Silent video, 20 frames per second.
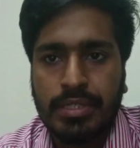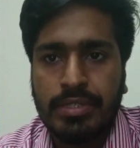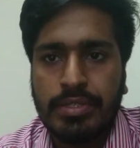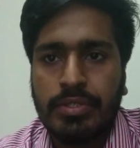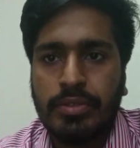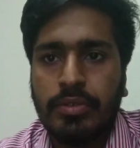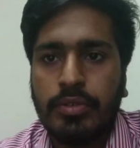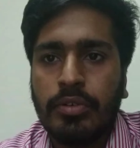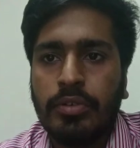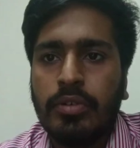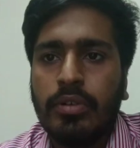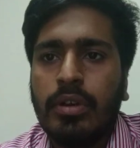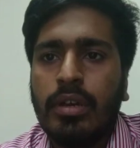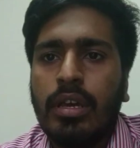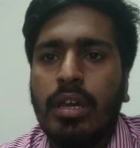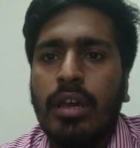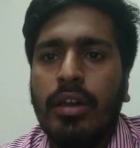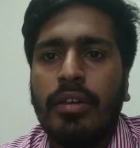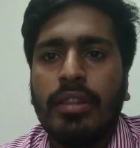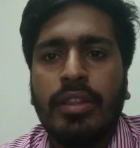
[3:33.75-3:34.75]
So
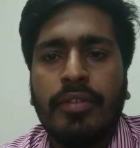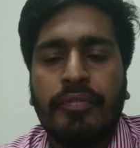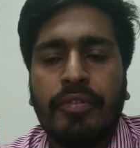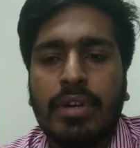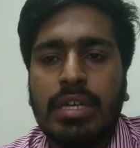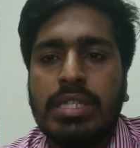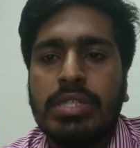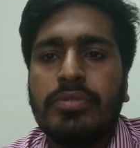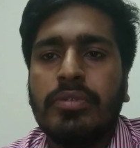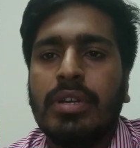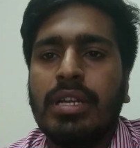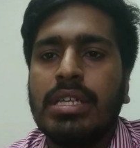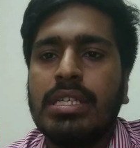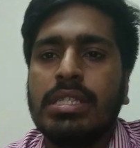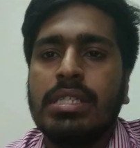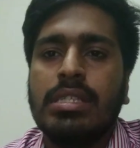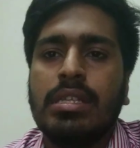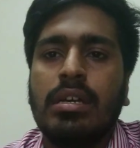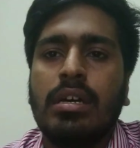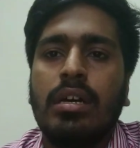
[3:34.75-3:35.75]
the first one
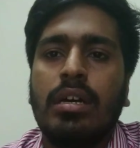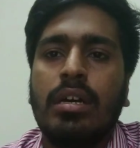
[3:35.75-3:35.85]
is